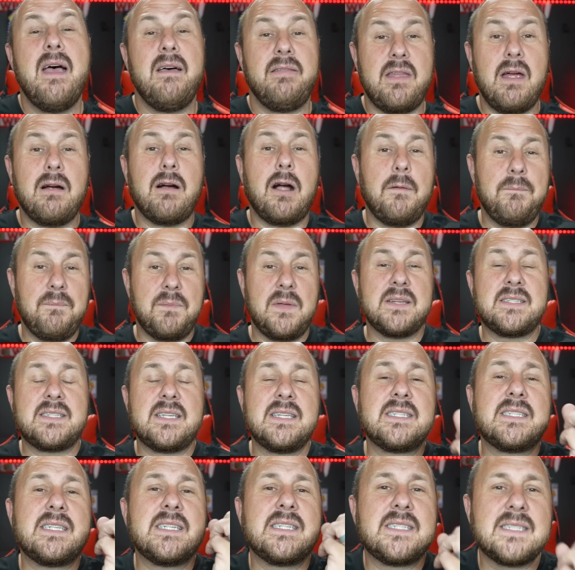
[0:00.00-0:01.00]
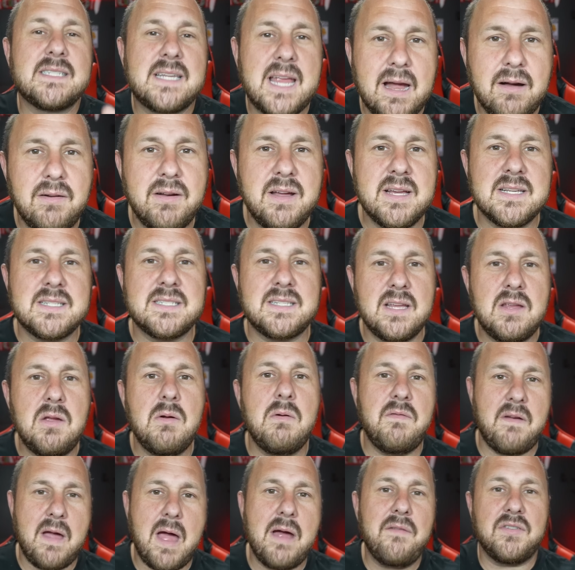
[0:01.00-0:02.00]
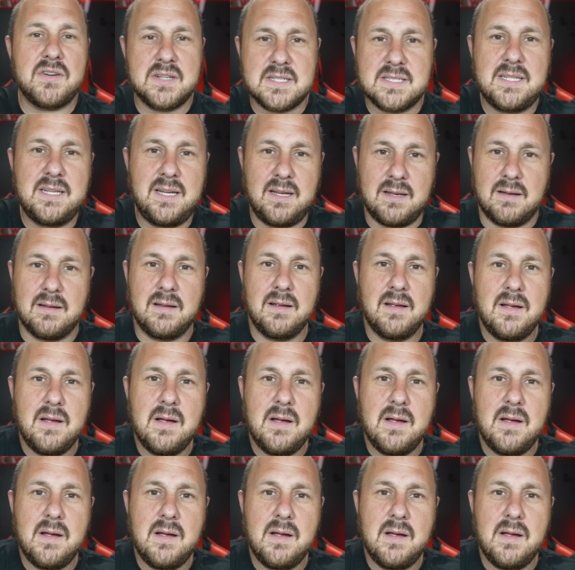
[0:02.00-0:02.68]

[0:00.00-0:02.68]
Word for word: This is the scariest thing you've ever seen.